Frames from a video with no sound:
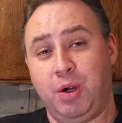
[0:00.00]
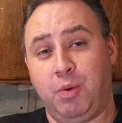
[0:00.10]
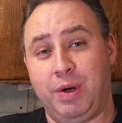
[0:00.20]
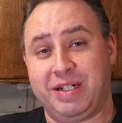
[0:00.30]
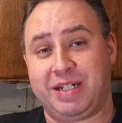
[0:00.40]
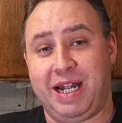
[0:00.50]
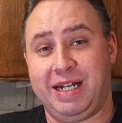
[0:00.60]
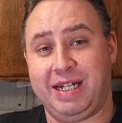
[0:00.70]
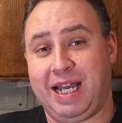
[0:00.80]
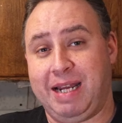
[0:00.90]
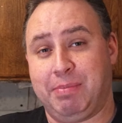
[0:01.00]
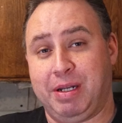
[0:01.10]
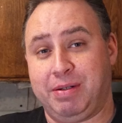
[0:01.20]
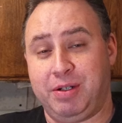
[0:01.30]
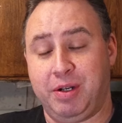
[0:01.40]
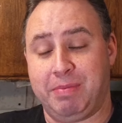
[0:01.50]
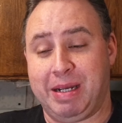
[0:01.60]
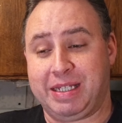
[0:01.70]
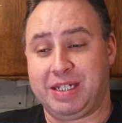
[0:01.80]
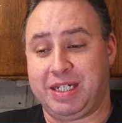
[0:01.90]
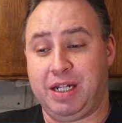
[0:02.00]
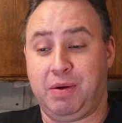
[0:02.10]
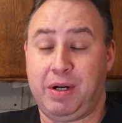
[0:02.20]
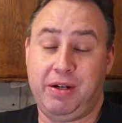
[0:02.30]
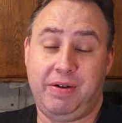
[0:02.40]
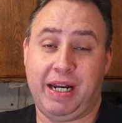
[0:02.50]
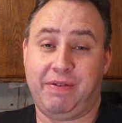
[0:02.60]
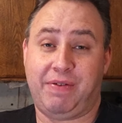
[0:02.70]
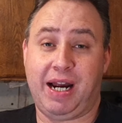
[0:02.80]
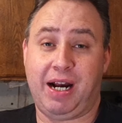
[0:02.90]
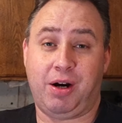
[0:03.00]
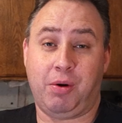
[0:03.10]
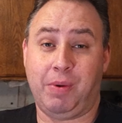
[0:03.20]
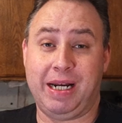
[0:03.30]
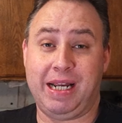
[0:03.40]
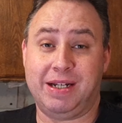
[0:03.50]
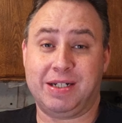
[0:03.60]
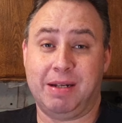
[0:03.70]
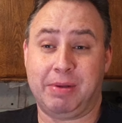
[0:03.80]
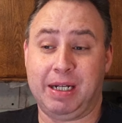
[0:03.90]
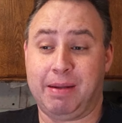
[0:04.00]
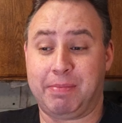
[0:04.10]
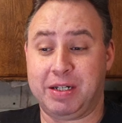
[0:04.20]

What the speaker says: We're inside tonight, but you can make this anywhere you've got a fire or a way to heat something up.